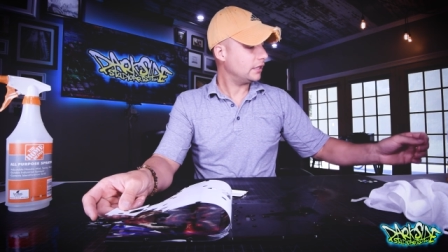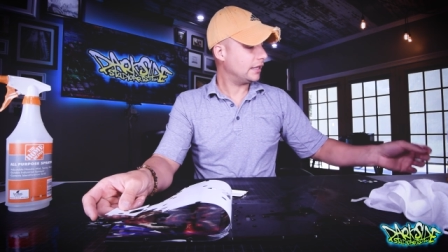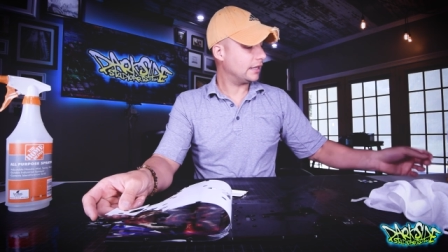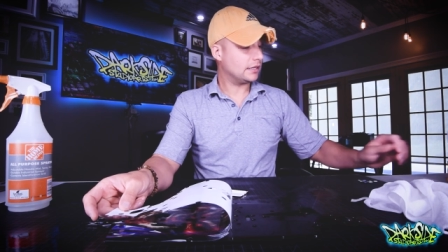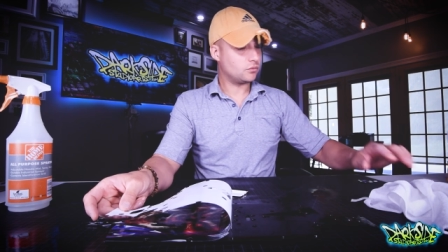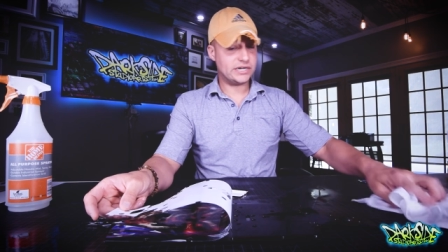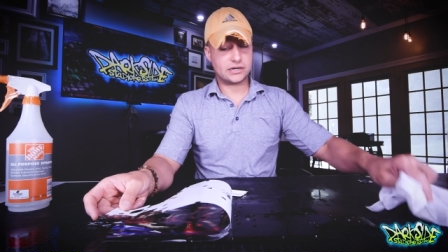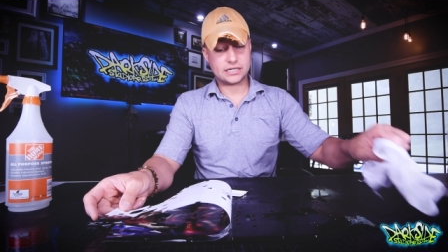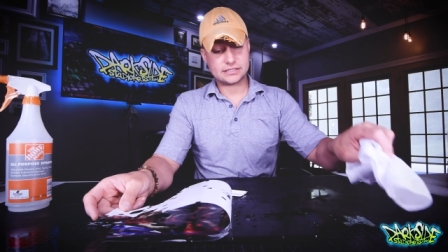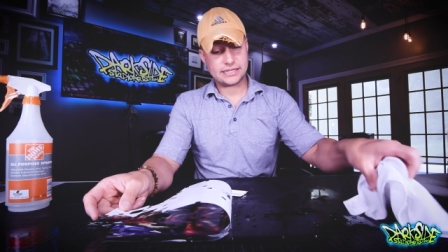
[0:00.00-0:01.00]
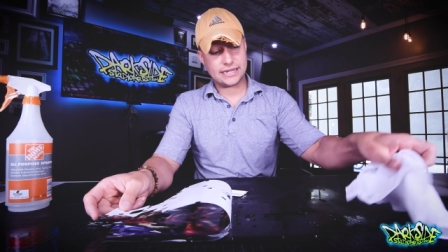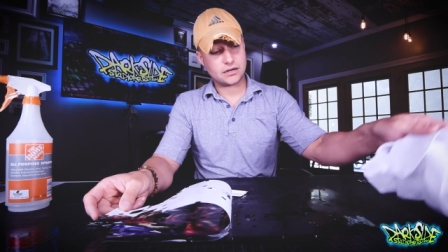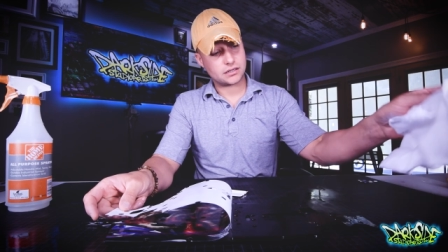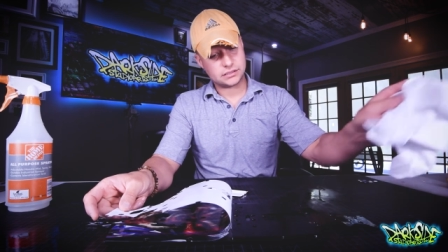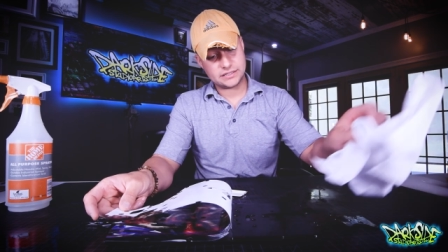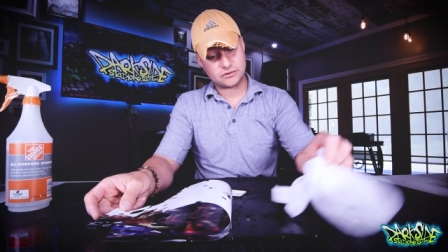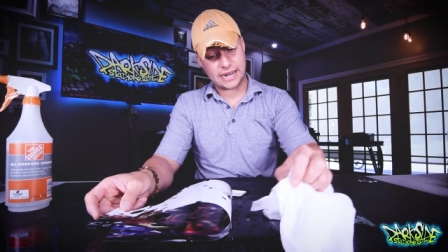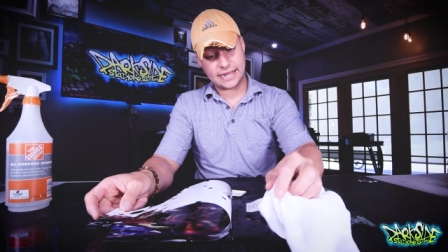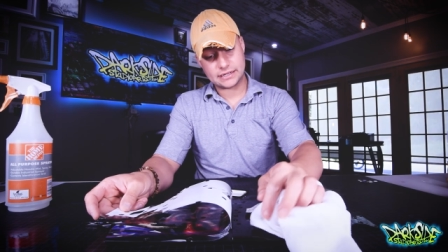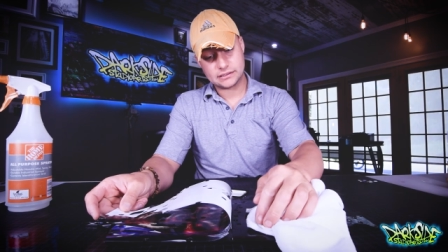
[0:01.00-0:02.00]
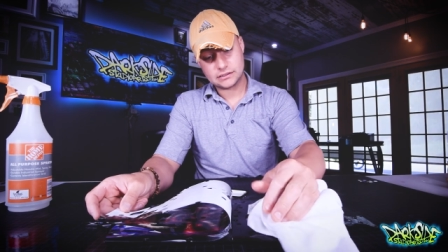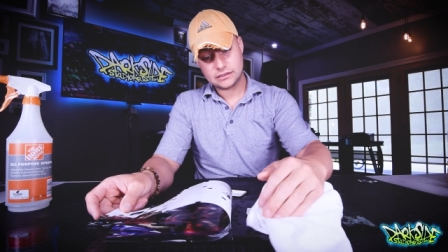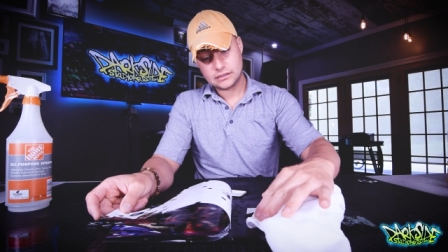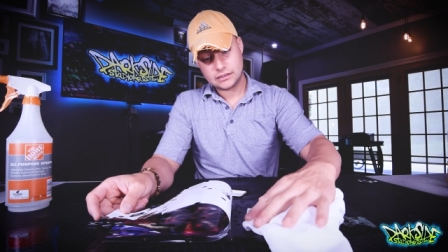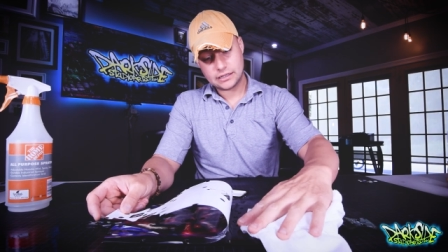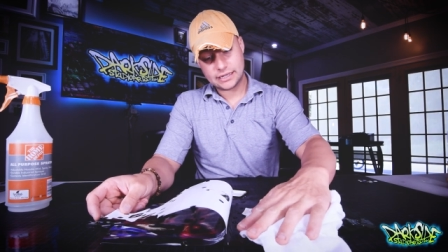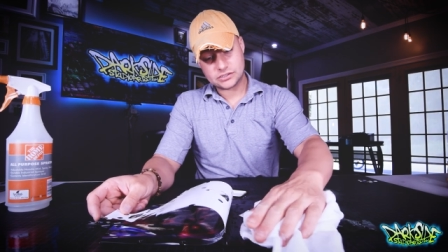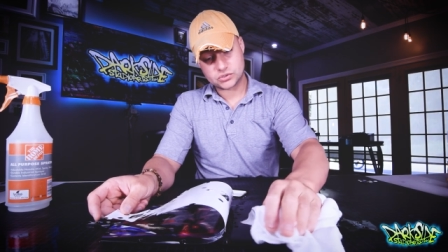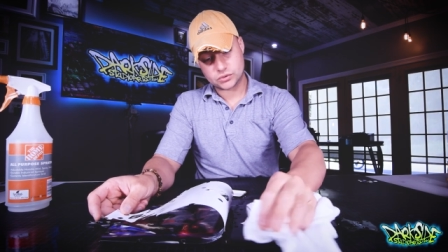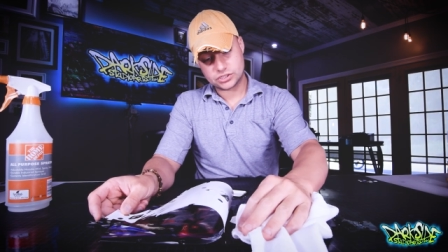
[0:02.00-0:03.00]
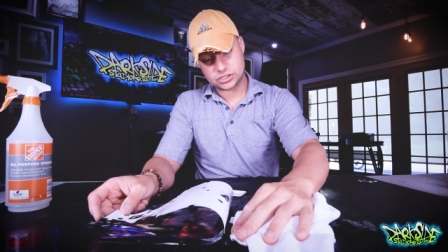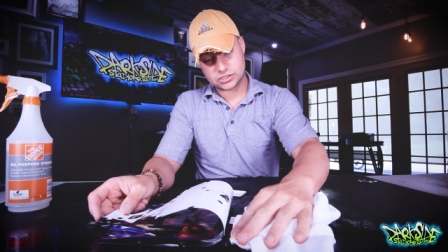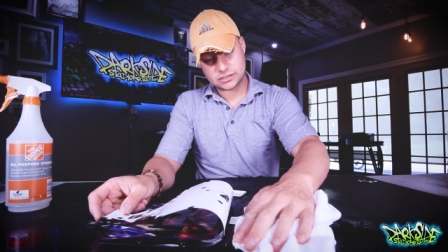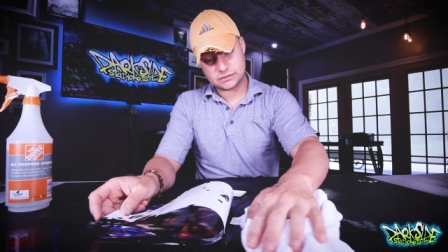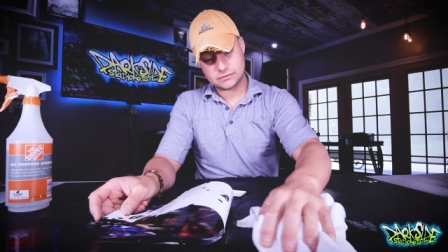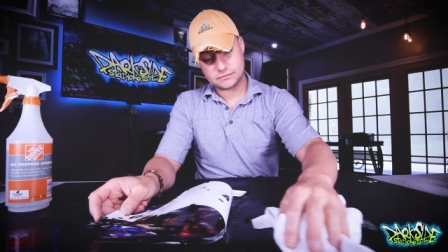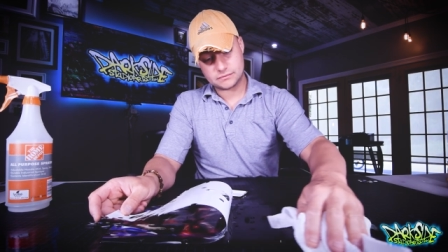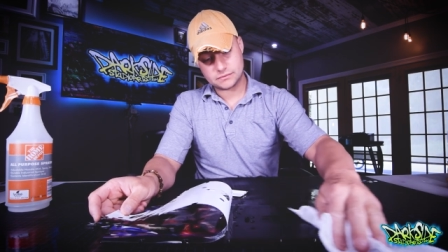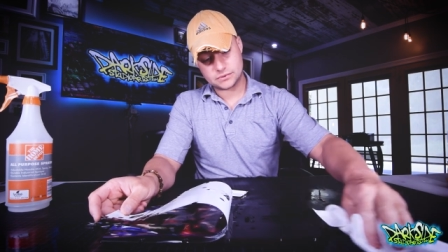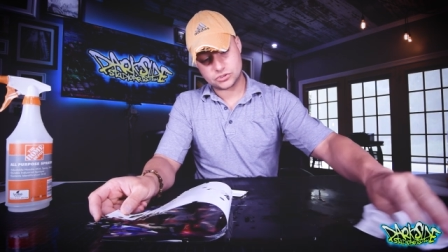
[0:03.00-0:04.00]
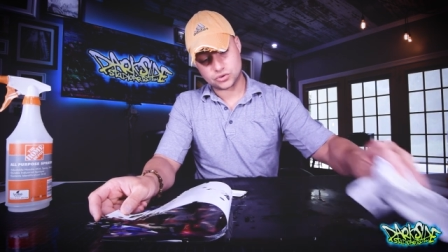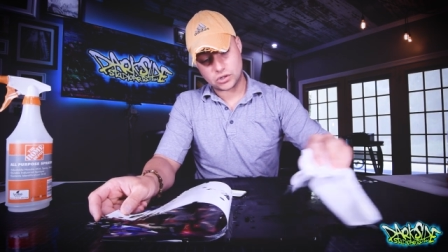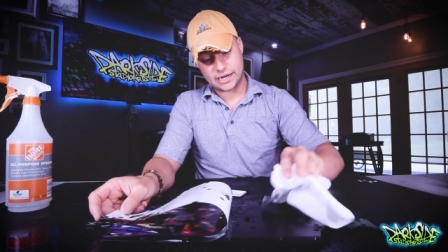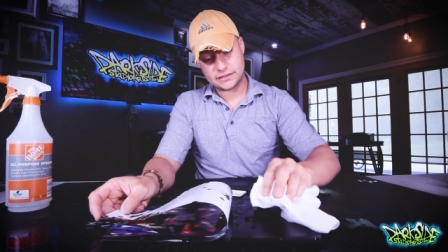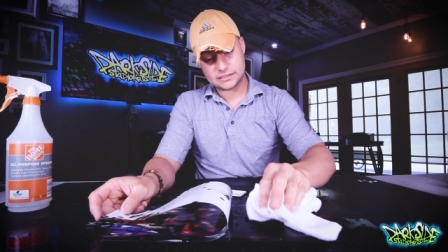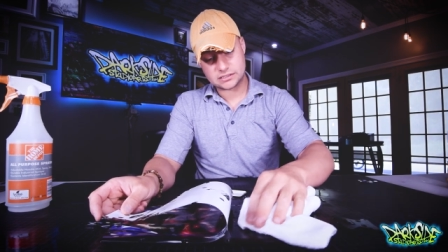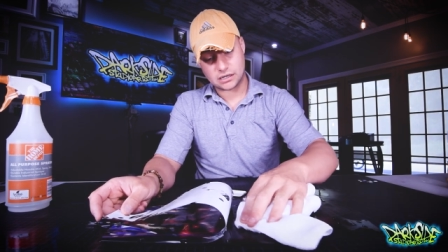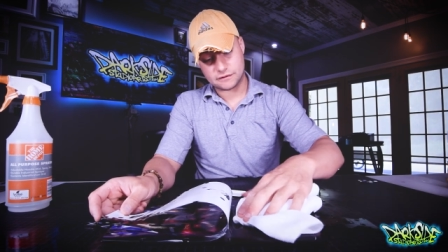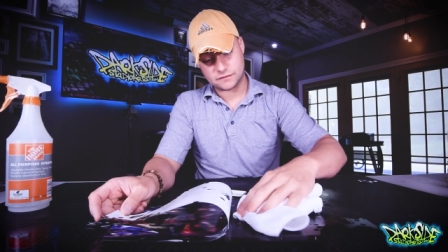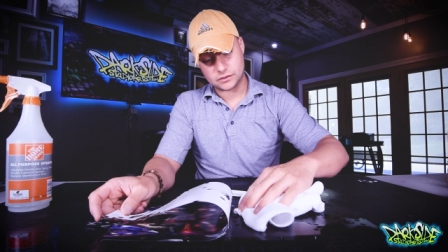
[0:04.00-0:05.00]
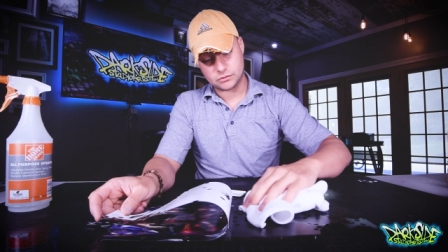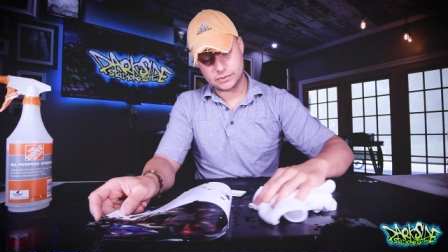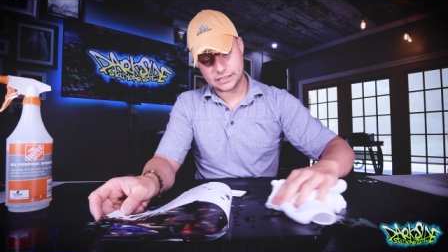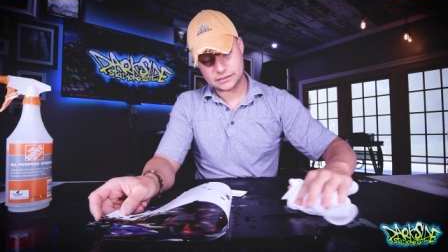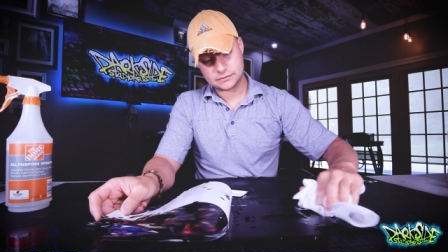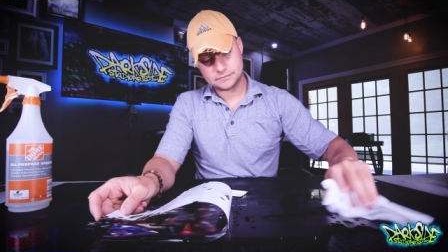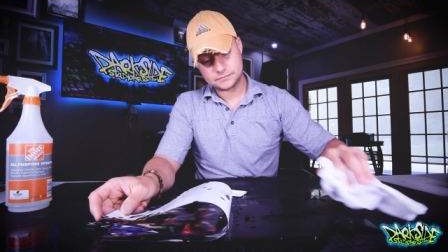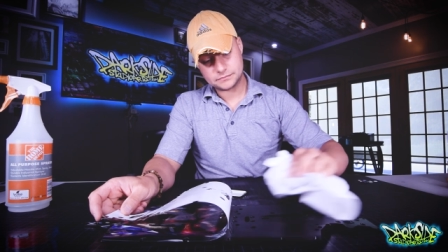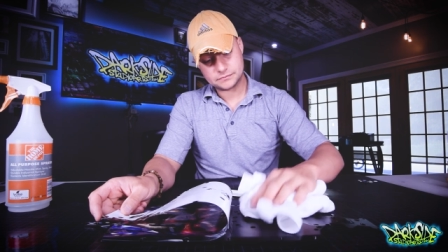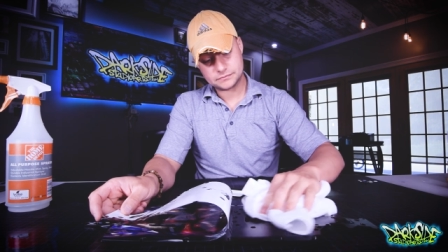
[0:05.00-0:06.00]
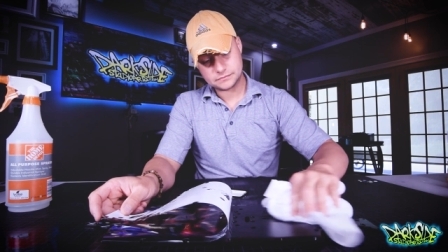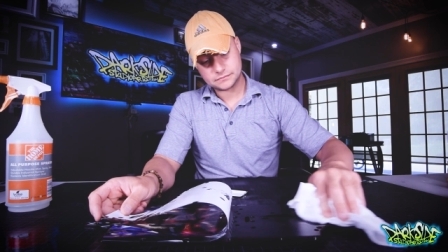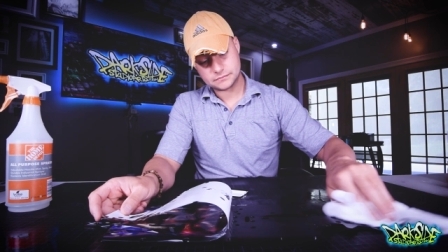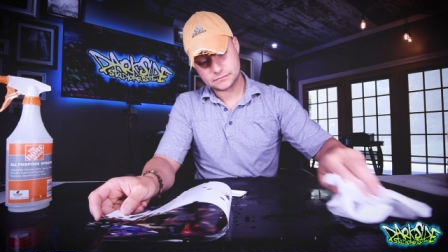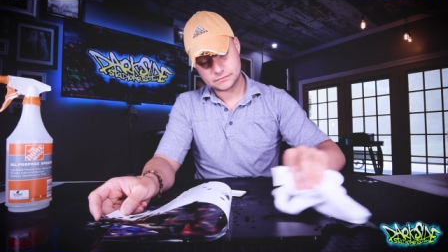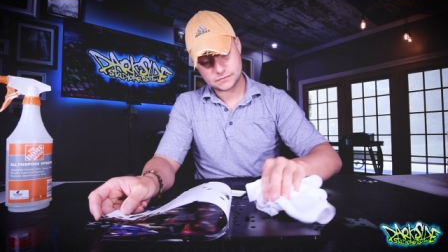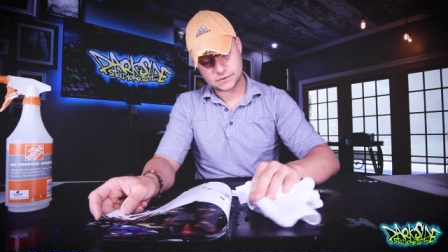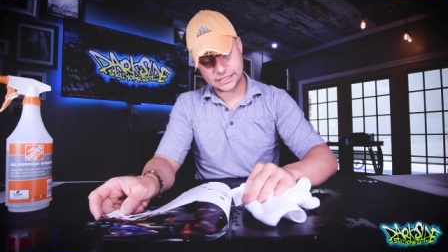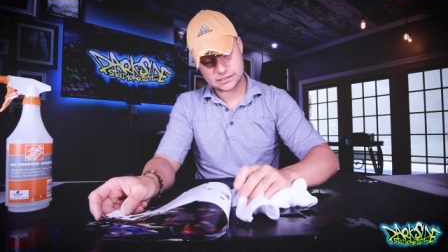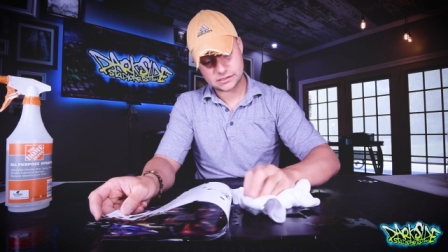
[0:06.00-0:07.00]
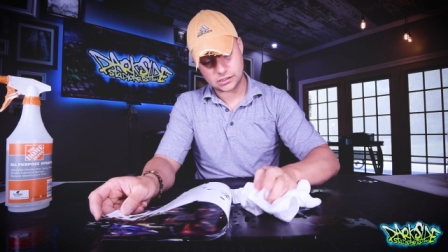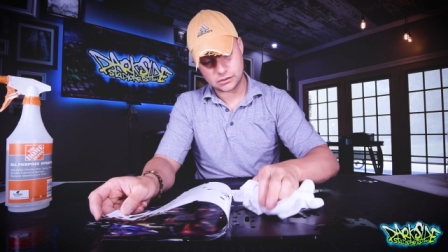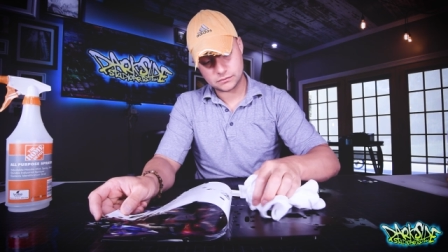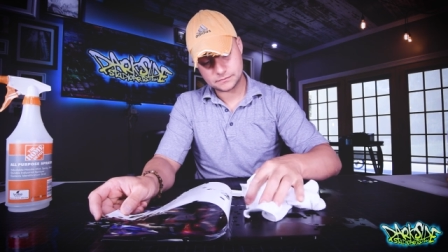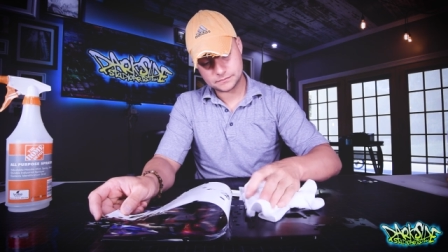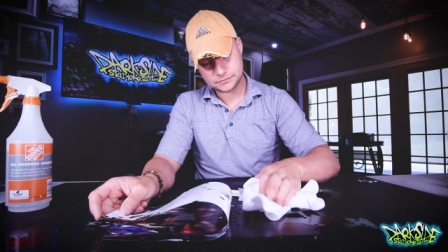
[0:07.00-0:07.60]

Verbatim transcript: And we are gonna take our clean rag and sort of just dry this off a little bit, like so.